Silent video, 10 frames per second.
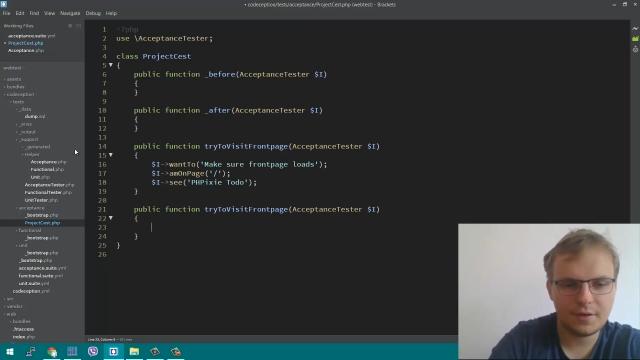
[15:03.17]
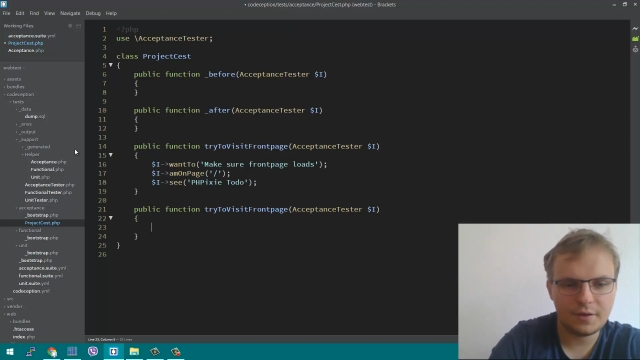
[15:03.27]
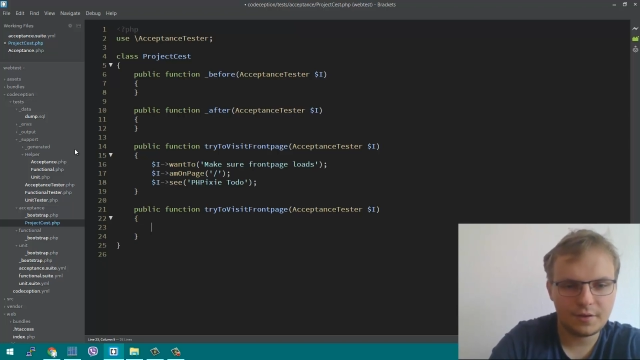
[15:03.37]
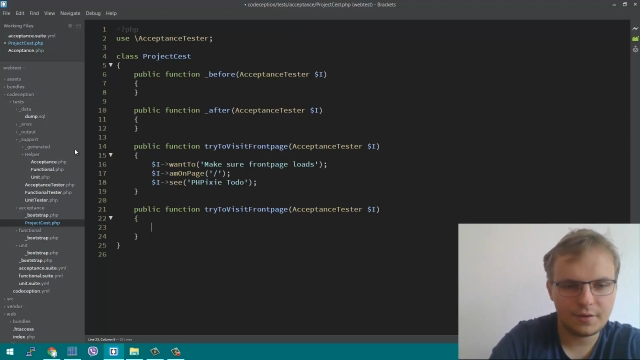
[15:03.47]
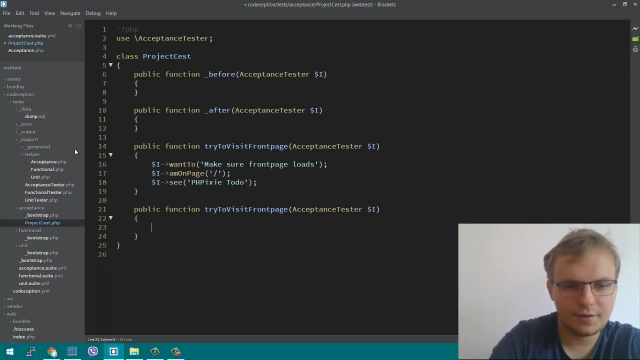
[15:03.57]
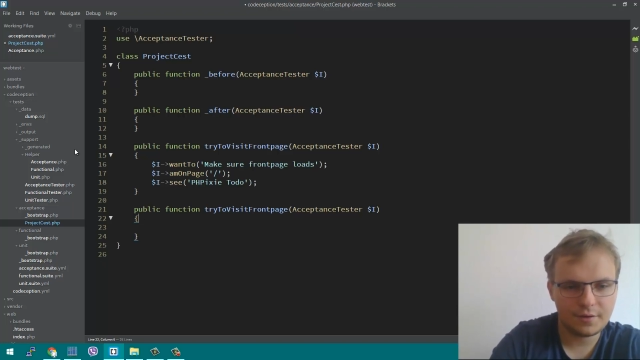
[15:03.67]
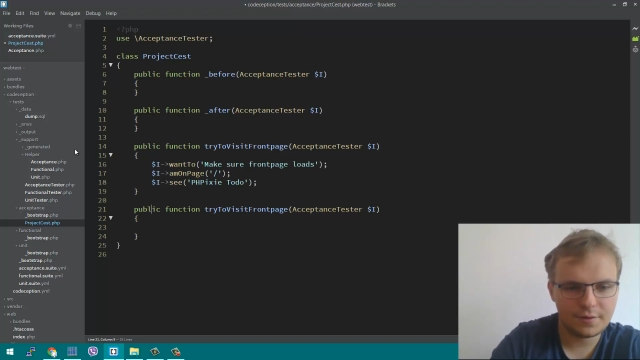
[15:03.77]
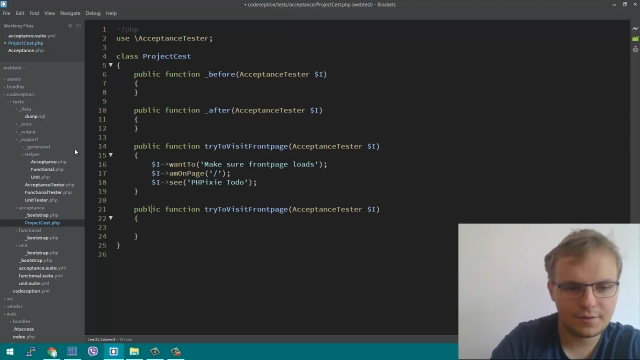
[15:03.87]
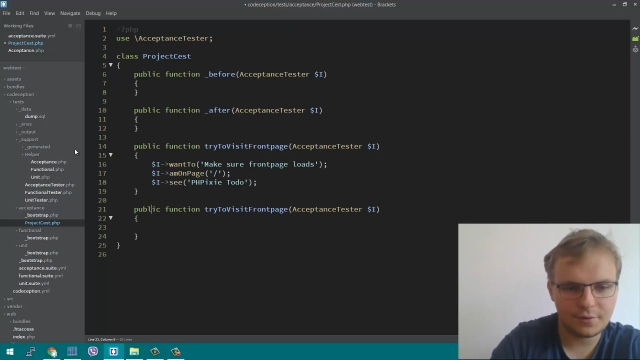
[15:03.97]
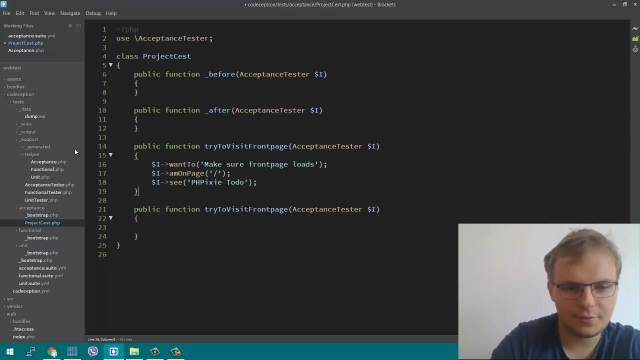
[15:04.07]

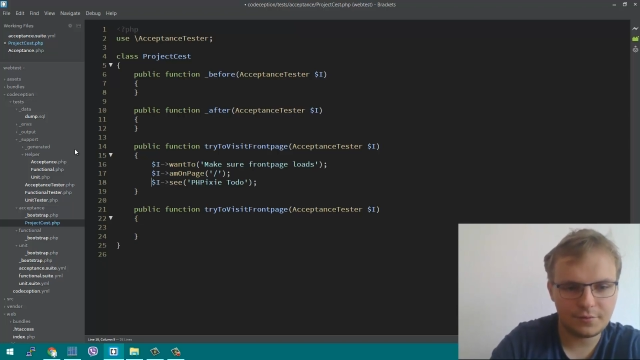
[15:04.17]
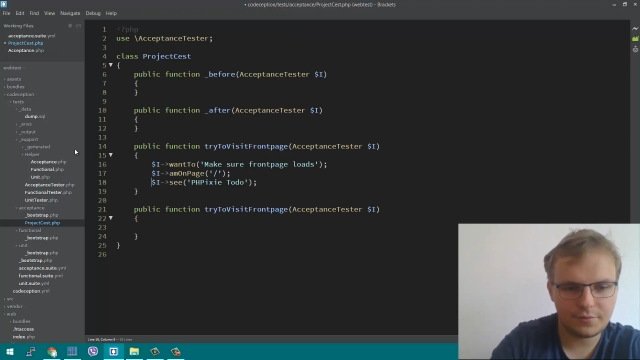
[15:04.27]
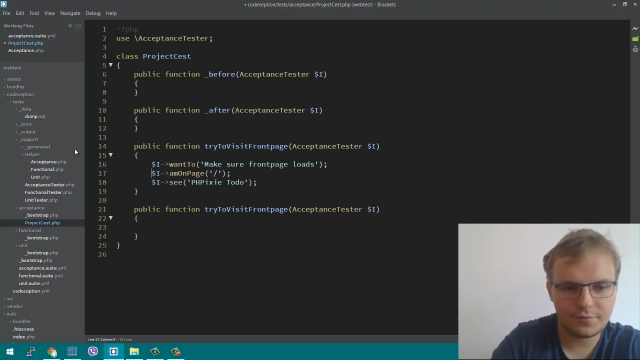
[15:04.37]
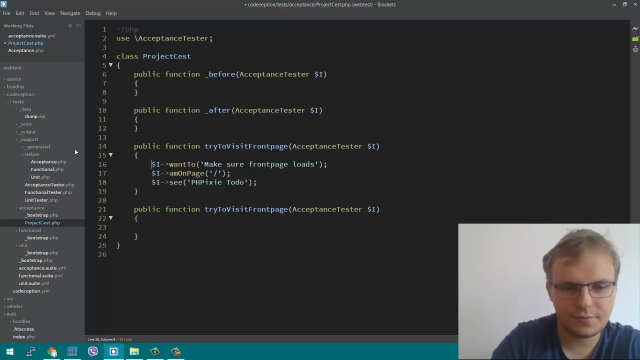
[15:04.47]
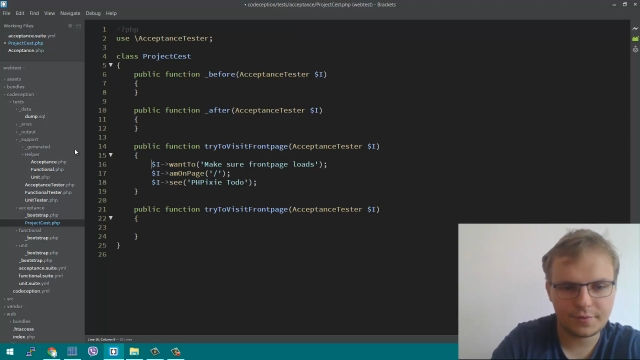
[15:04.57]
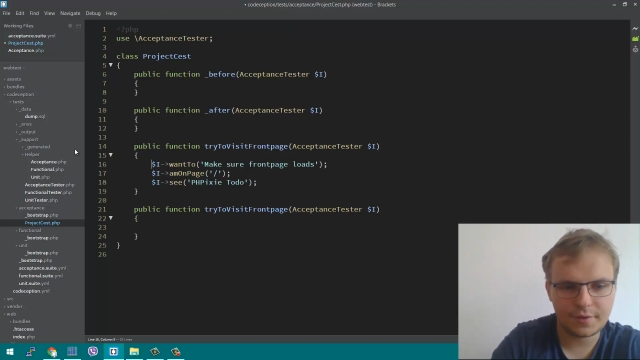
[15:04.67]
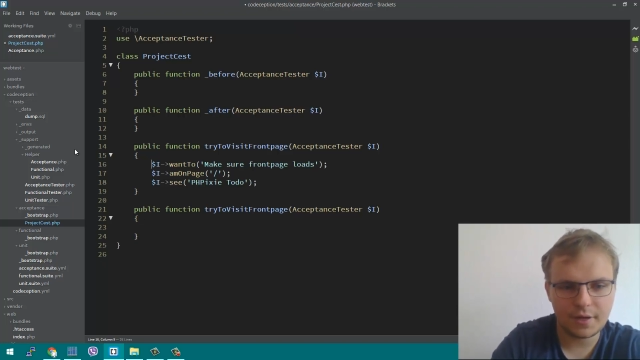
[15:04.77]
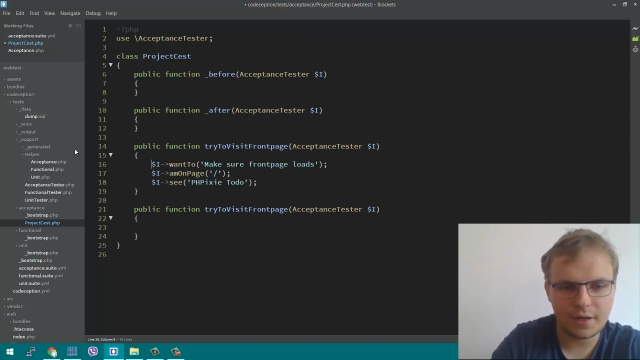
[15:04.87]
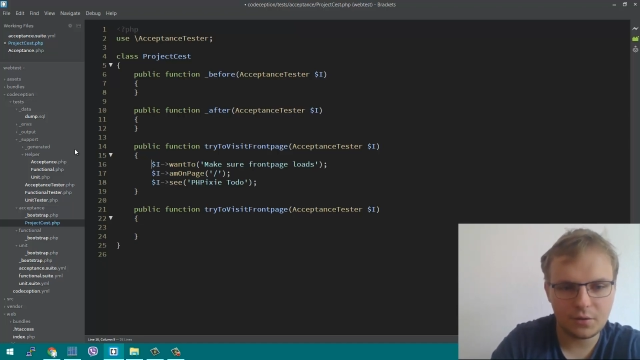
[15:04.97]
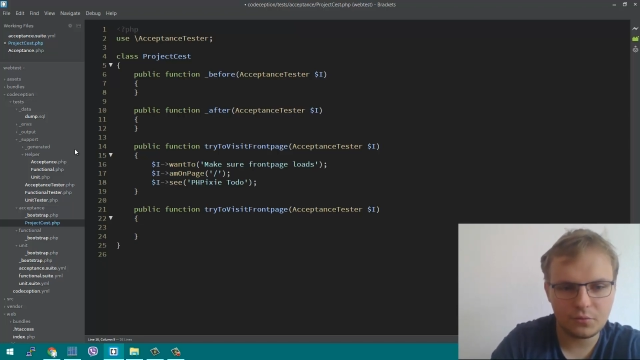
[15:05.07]
So
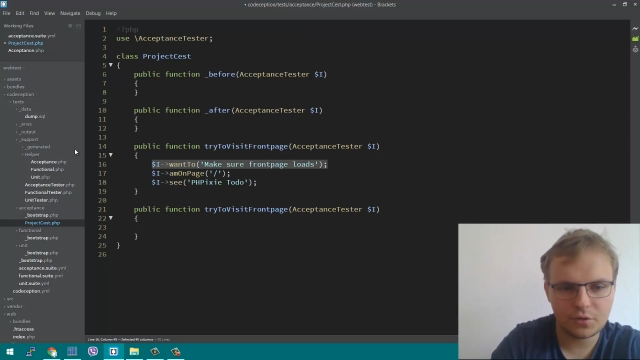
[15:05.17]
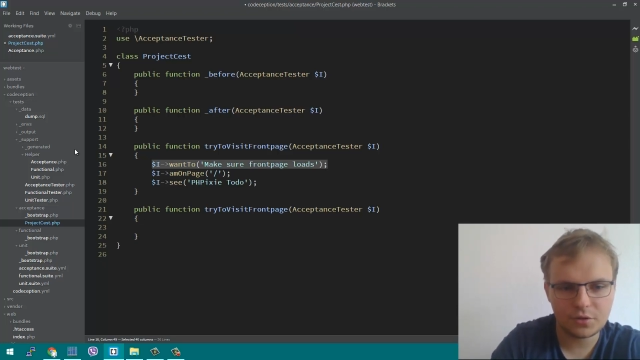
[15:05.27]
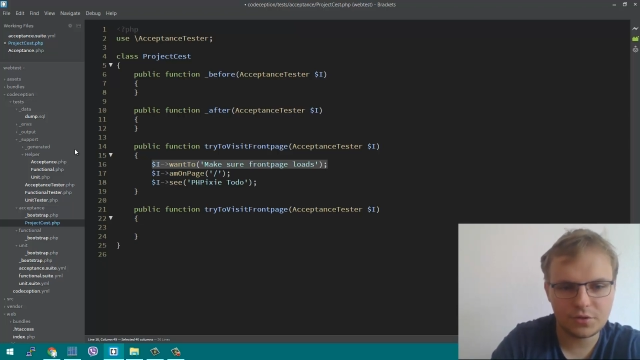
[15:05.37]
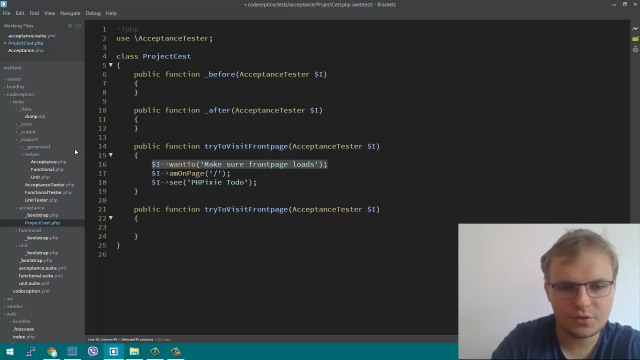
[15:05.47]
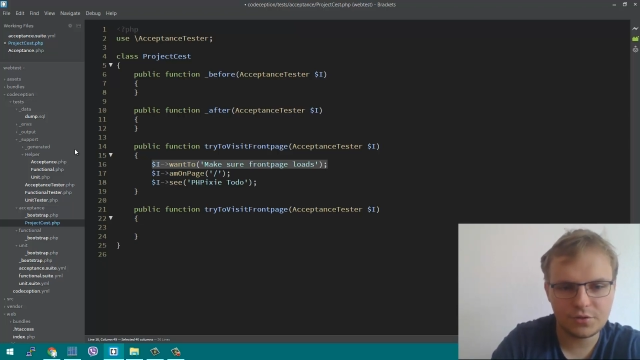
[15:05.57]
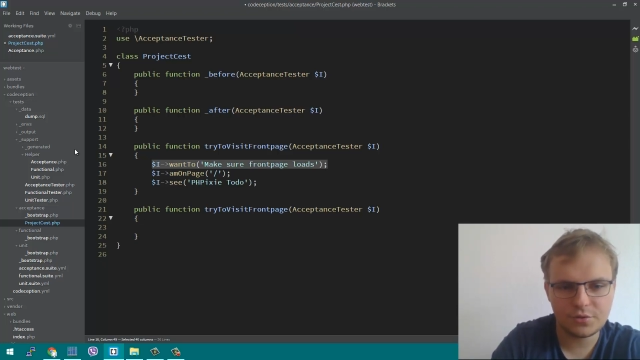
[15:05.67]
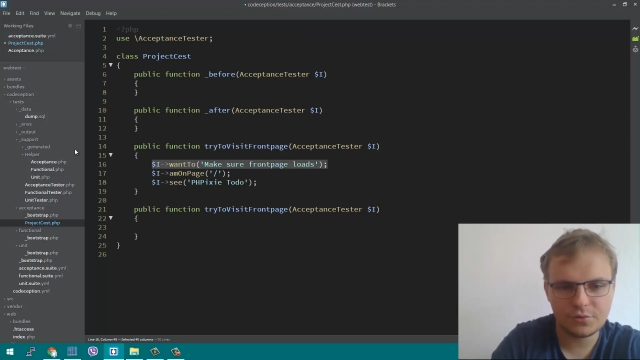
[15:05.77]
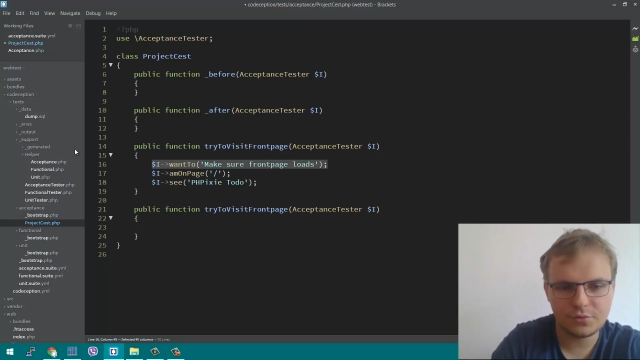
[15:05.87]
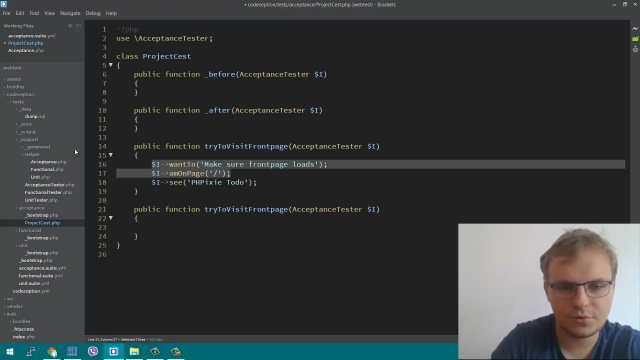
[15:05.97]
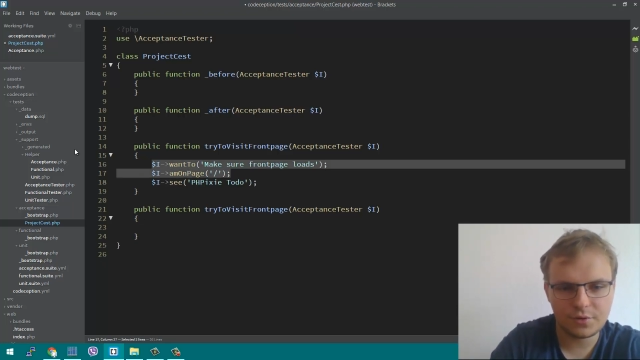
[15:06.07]
I want to
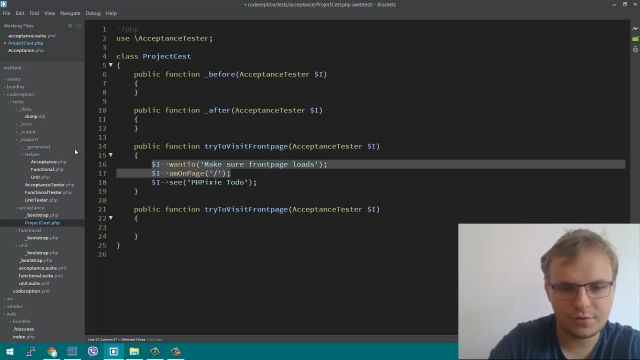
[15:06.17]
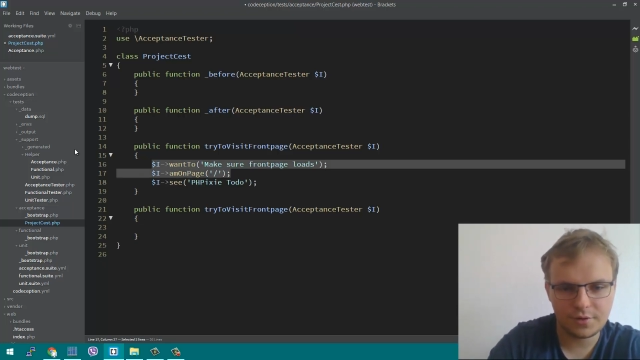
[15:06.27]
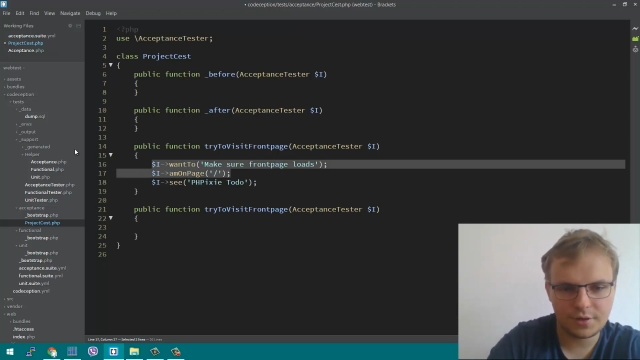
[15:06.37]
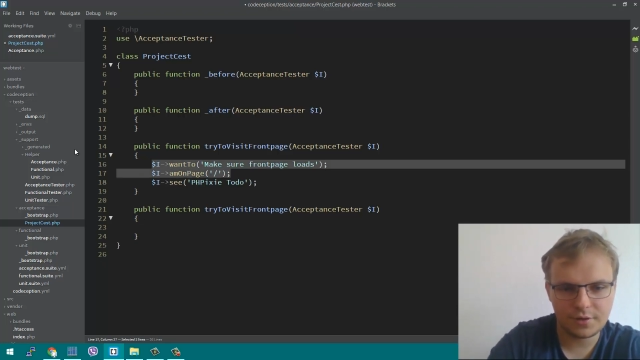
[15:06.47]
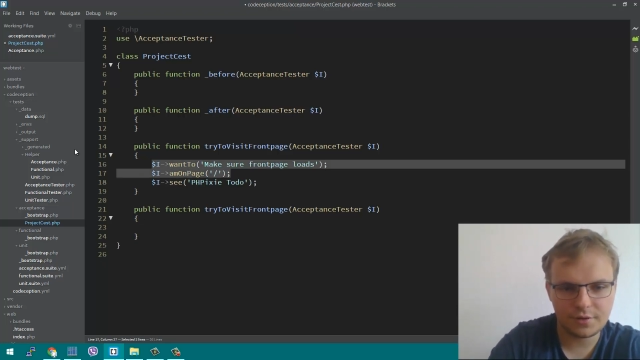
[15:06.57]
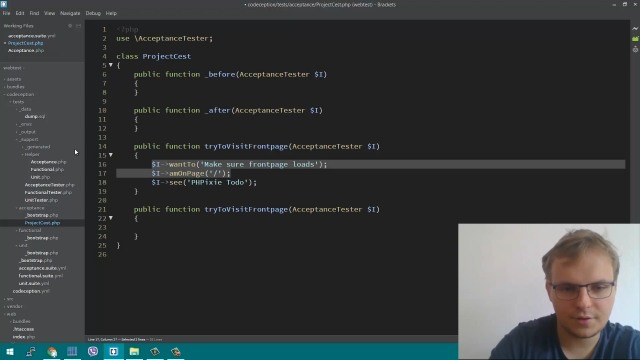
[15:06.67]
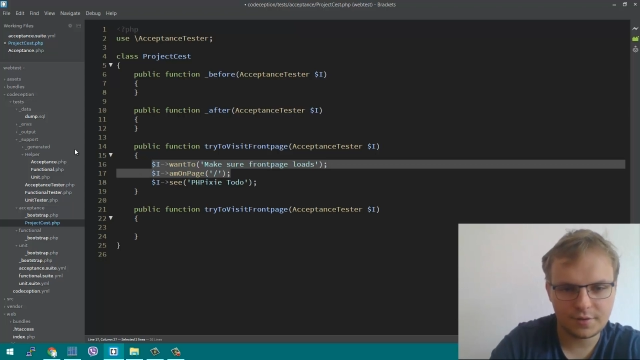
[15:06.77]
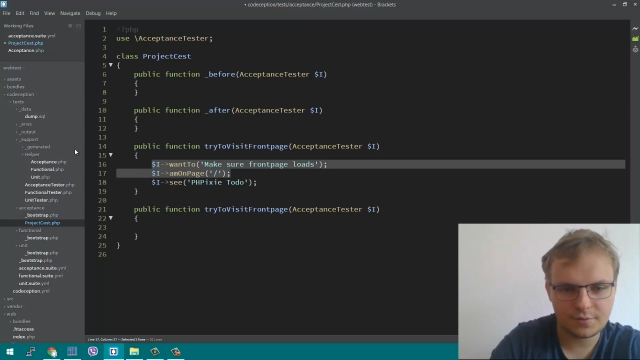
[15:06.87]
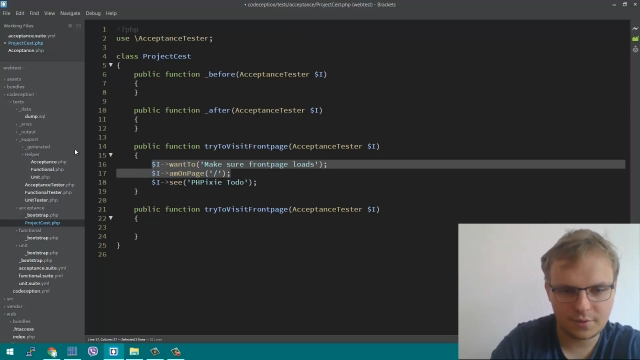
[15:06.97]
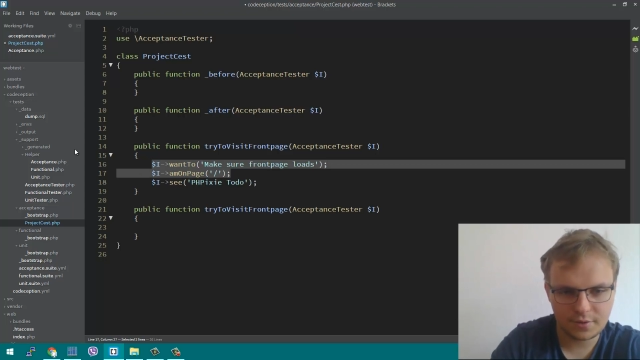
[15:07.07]
create this one.